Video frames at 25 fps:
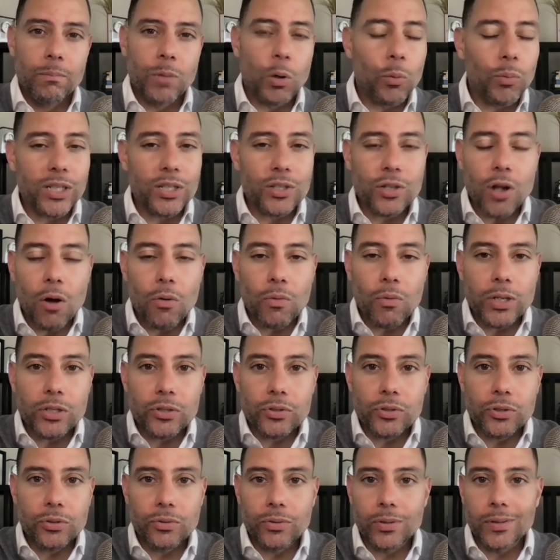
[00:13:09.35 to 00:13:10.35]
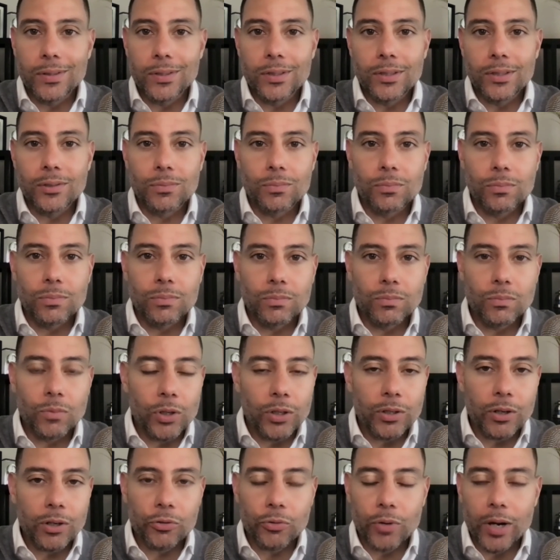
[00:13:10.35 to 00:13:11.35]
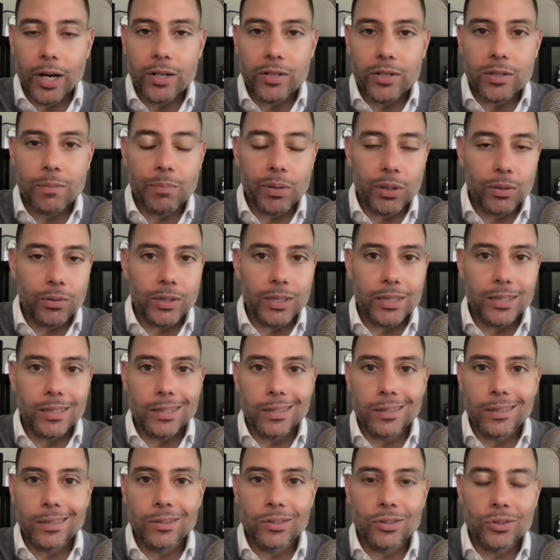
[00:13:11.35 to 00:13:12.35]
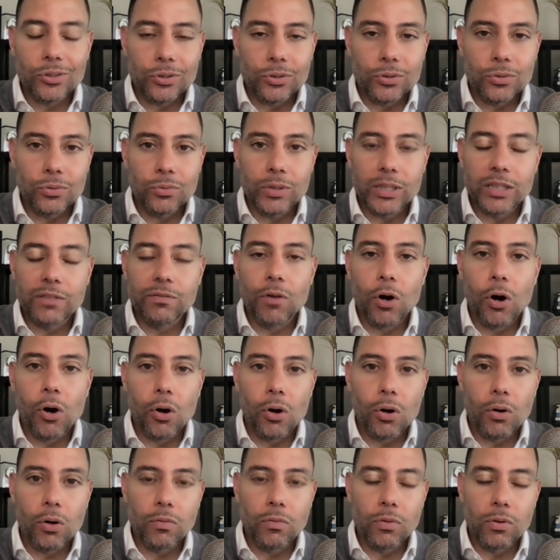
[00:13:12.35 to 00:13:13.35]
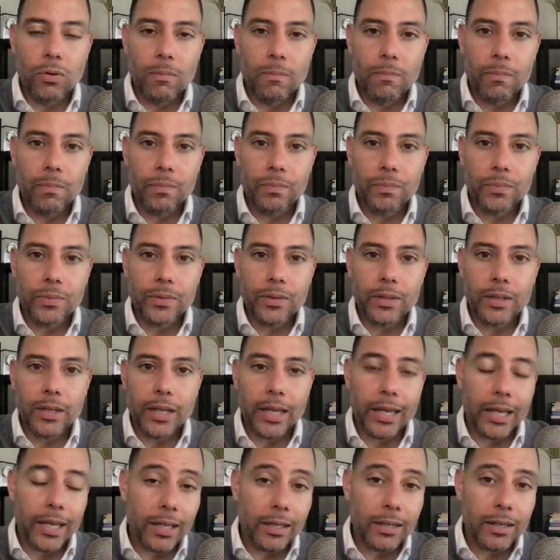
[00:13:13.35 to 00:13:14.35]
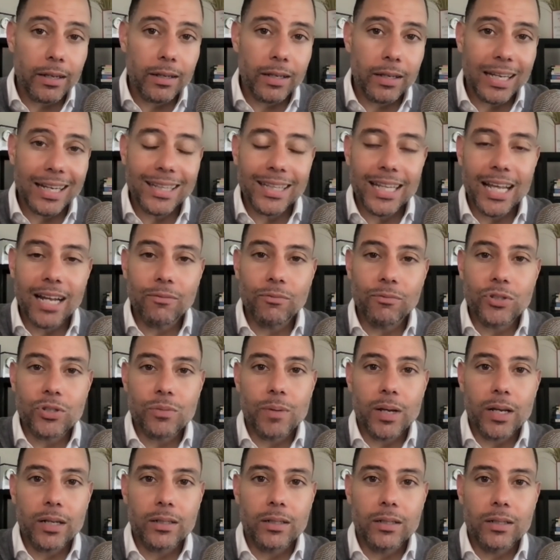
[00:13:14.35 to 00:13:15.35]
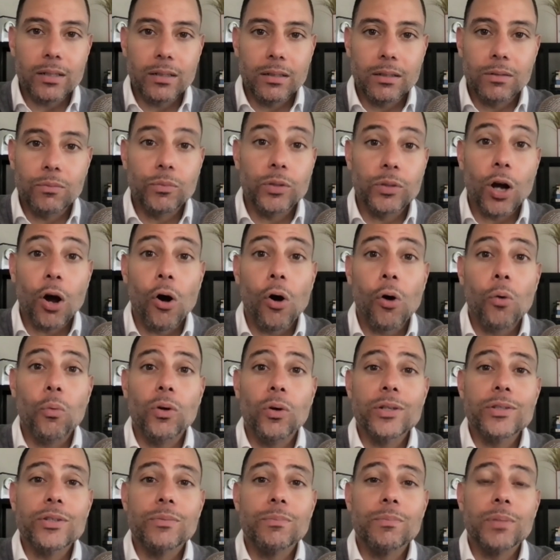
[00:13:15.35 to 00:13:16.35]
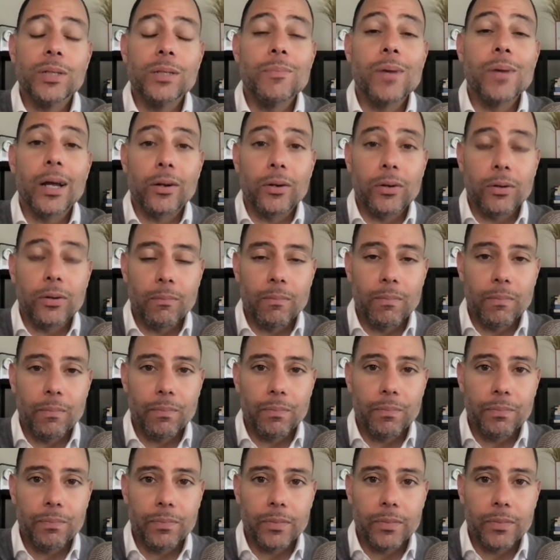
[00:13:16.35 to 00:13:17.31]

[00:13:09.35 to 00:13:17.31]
But what is always true is, one, our greatest ability is to evolve. And in that respect, we all want to be better.